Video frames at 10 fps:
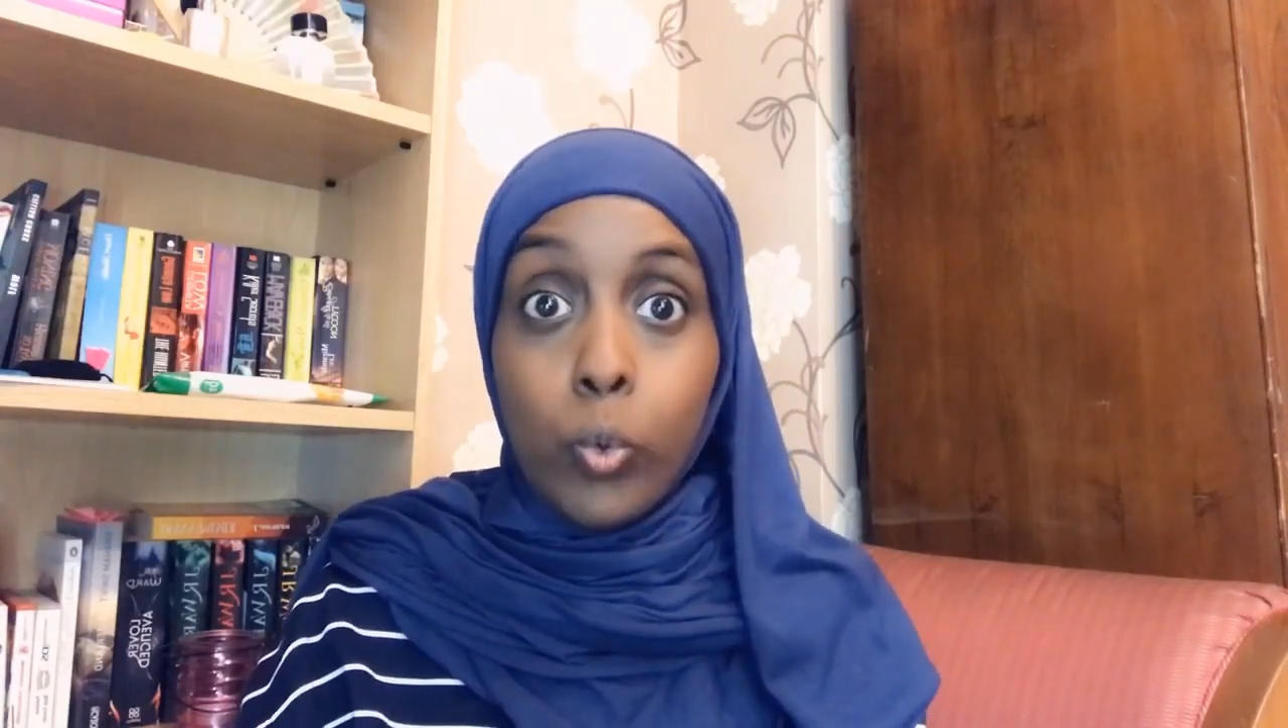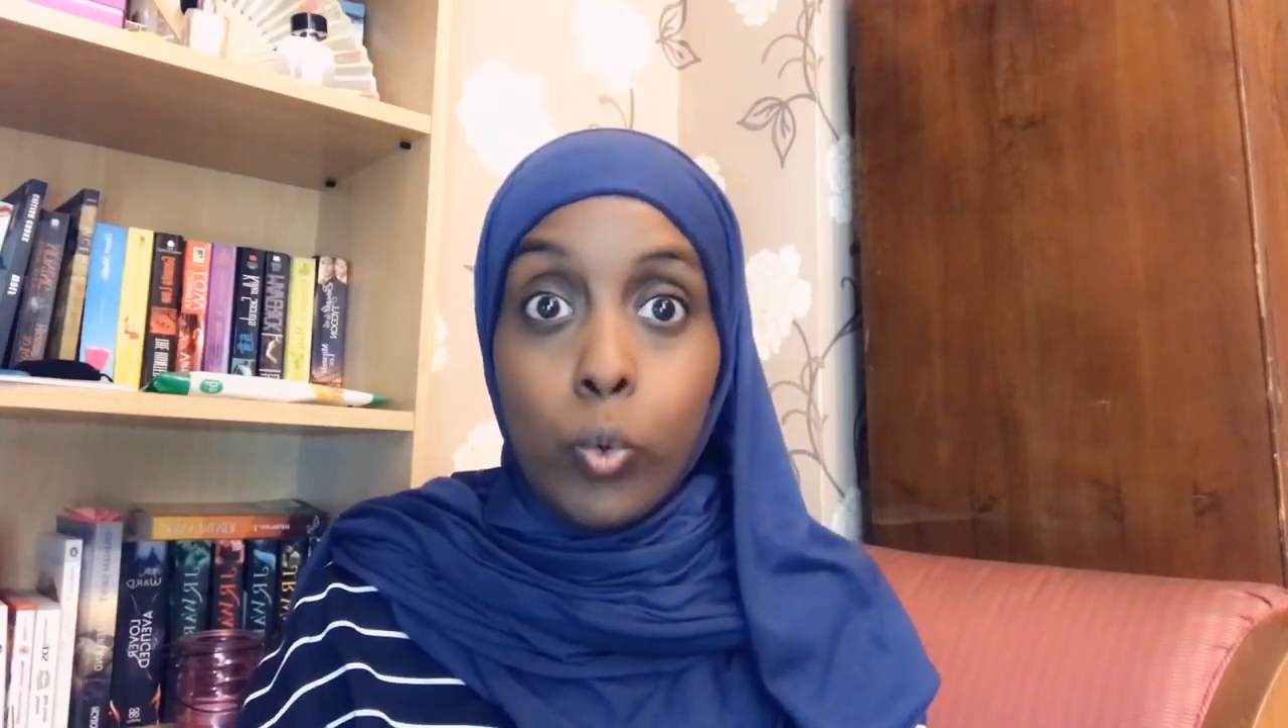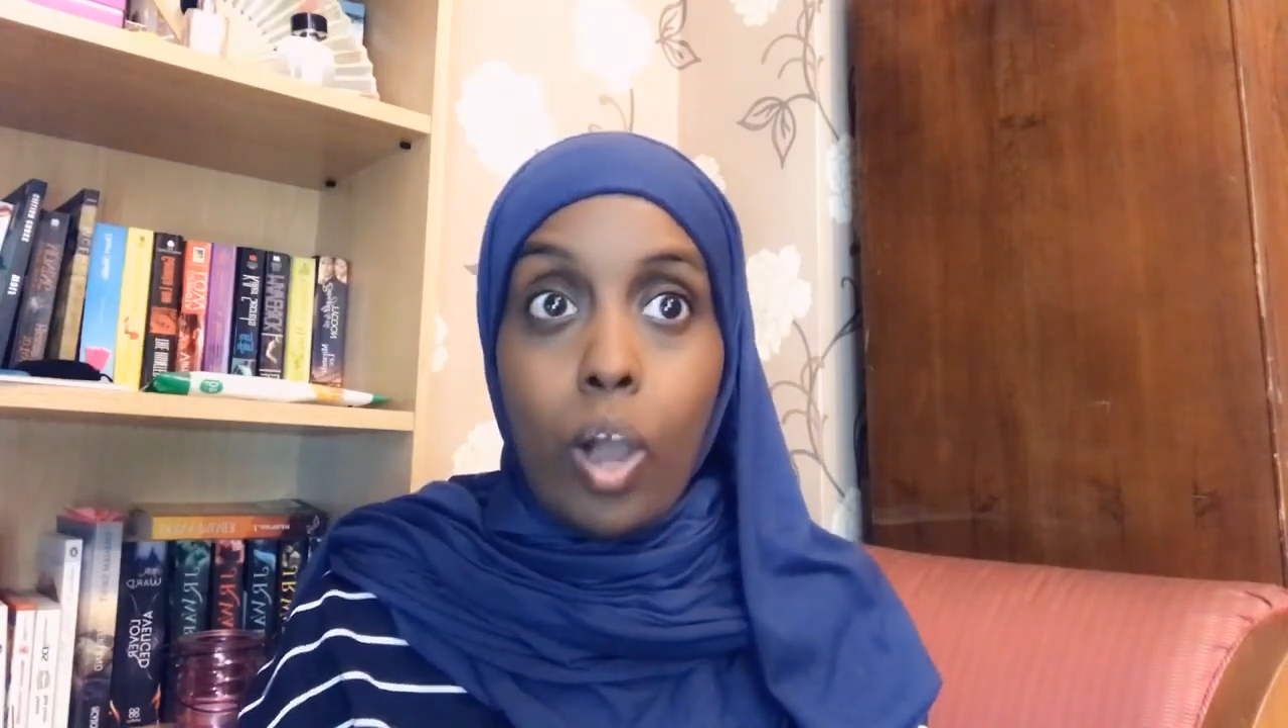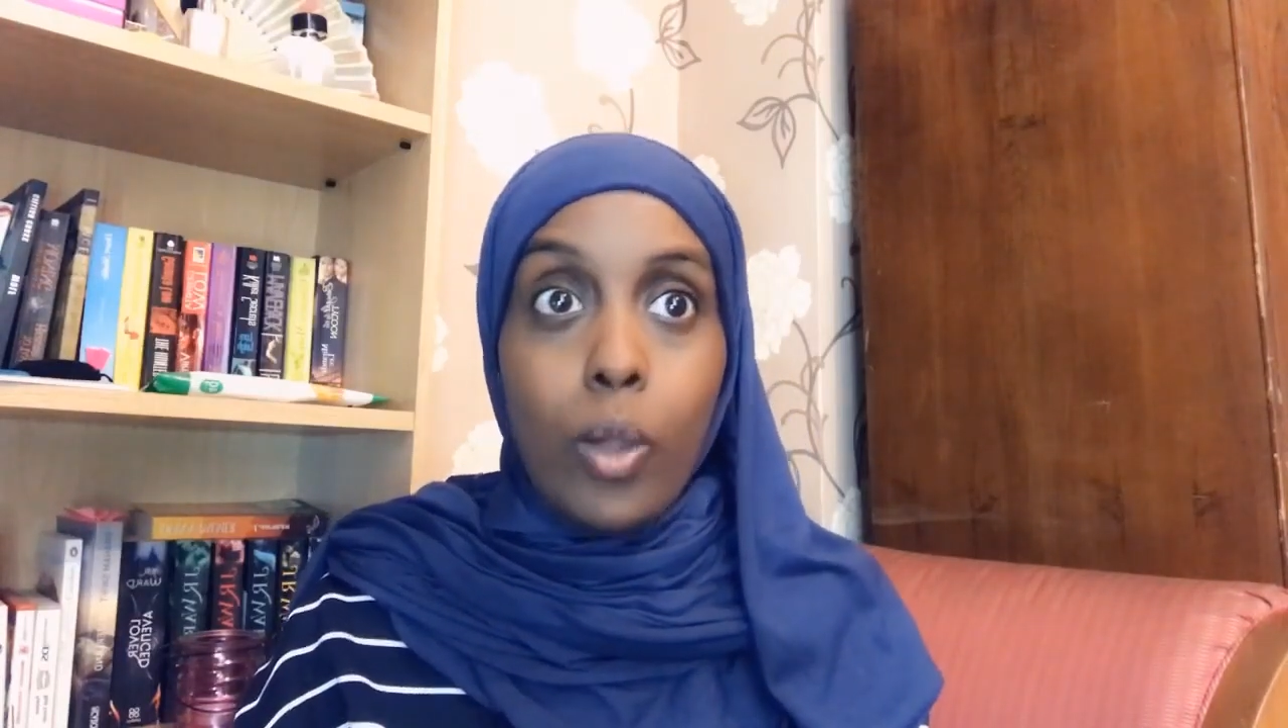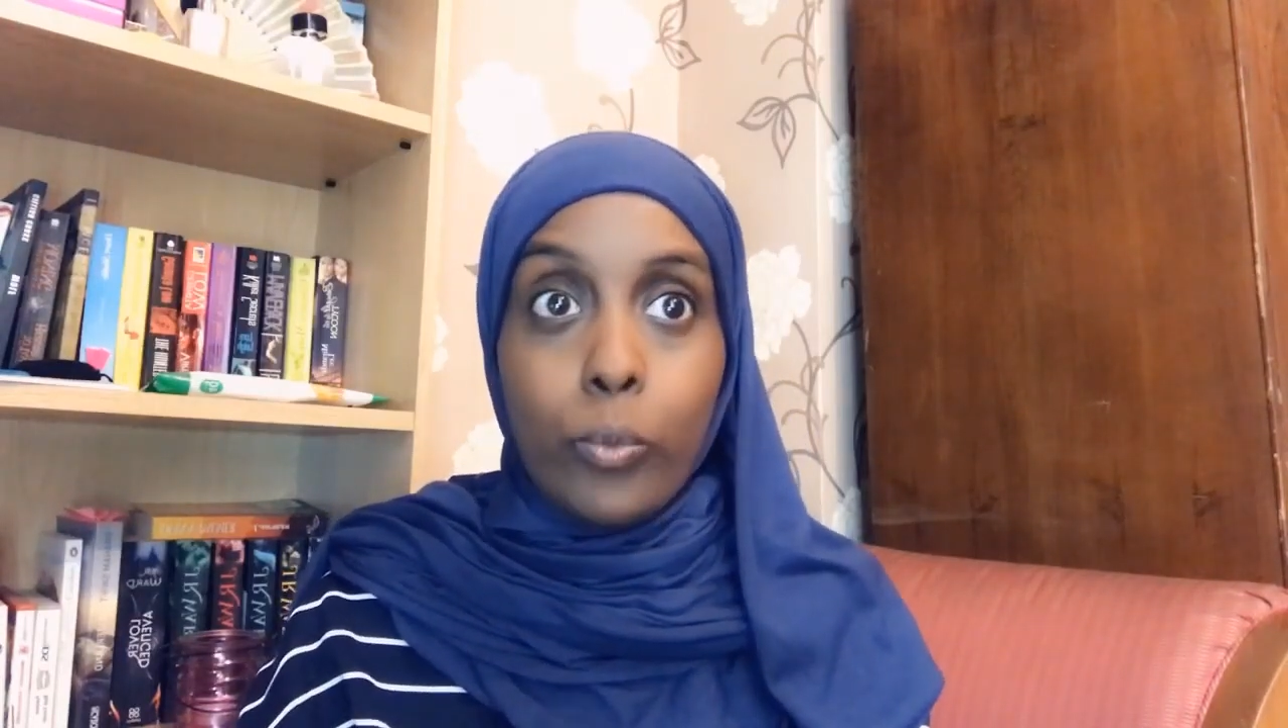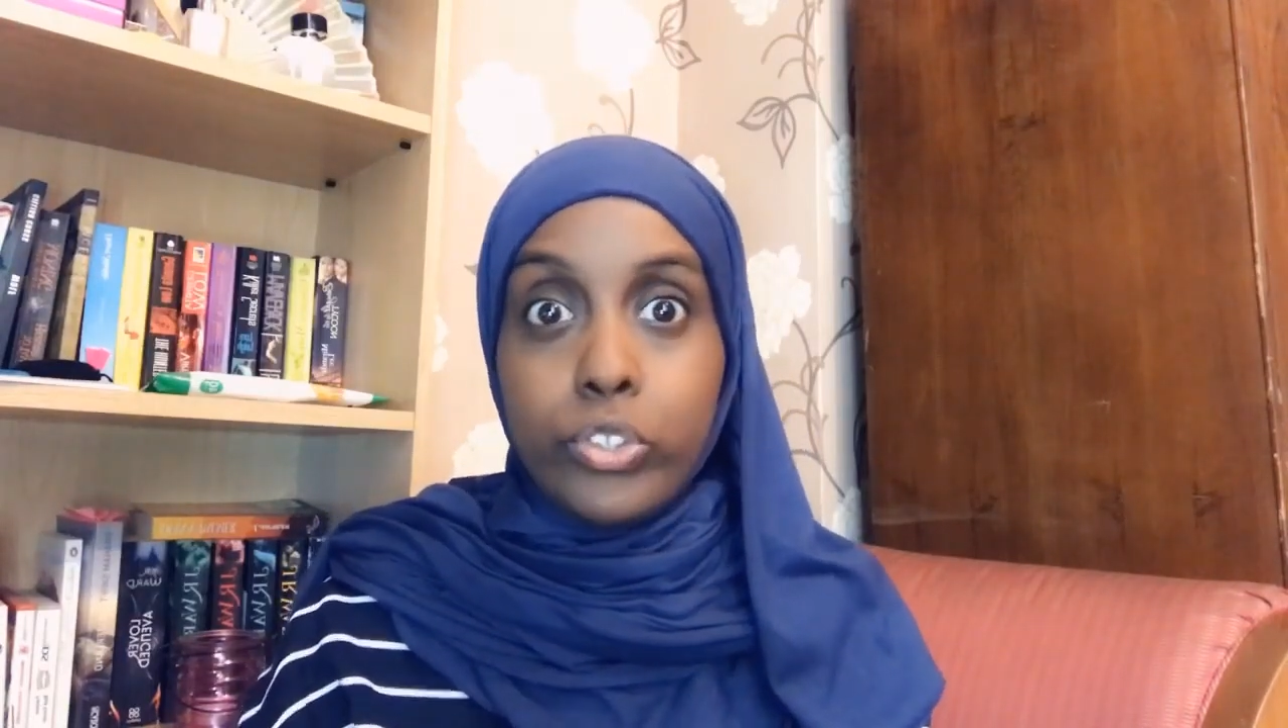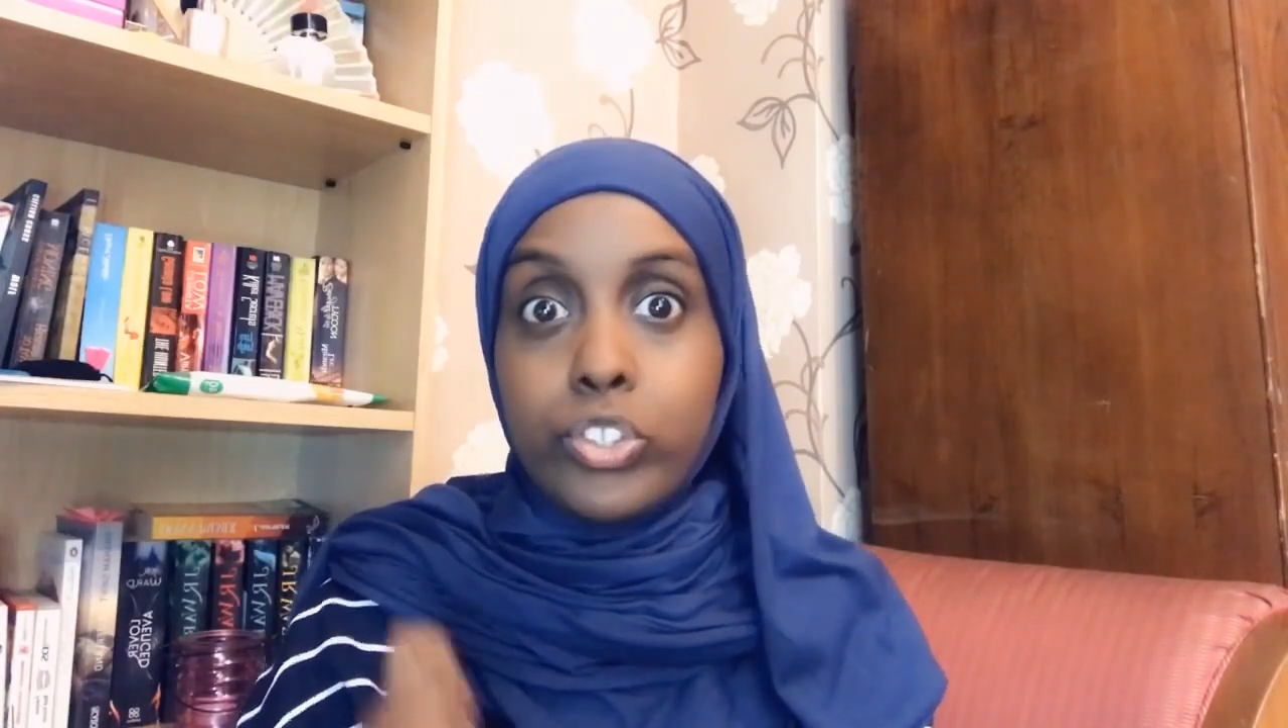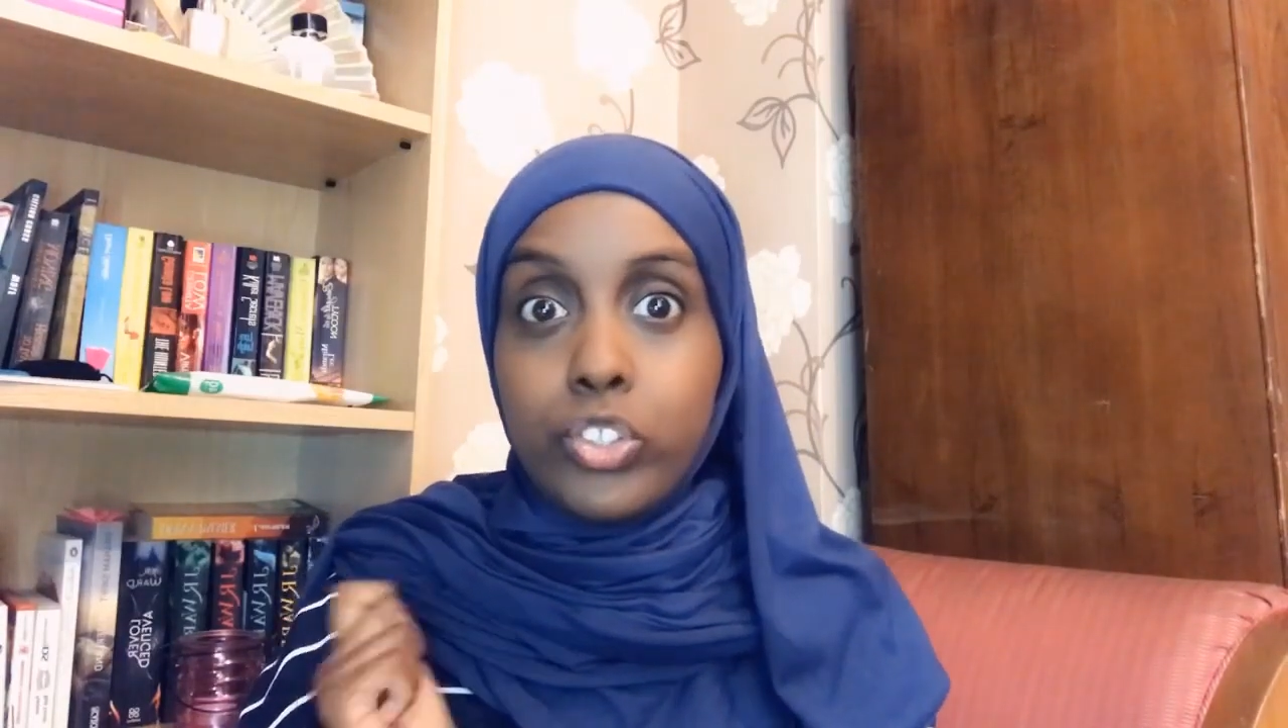oh, I want